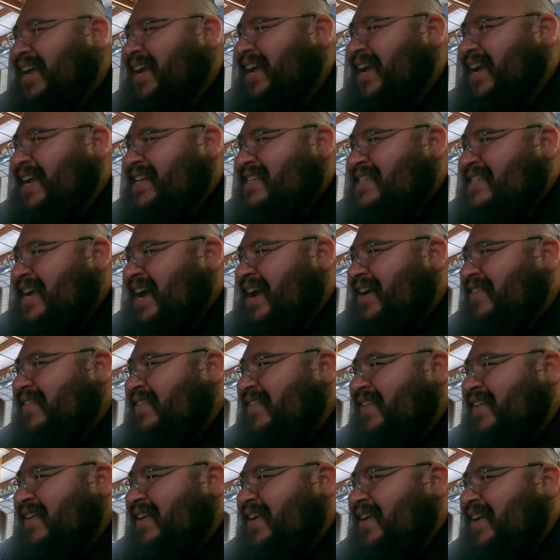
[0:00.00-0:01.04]
Is
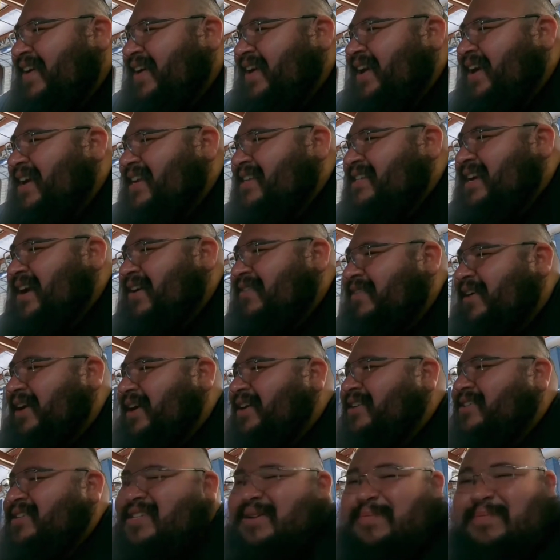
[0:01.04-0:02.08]
that
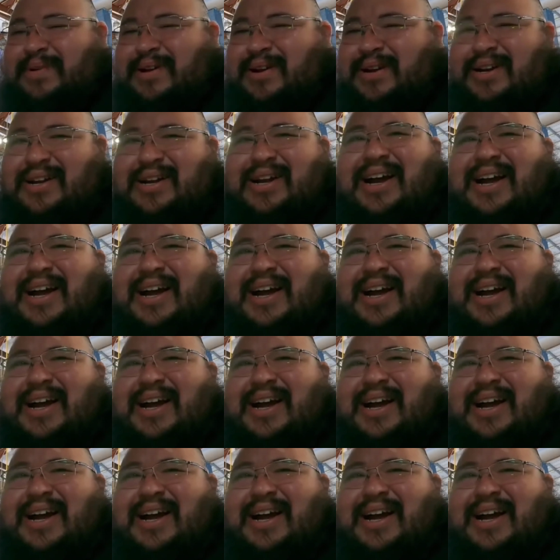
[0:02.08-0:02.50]
rain you sipping on?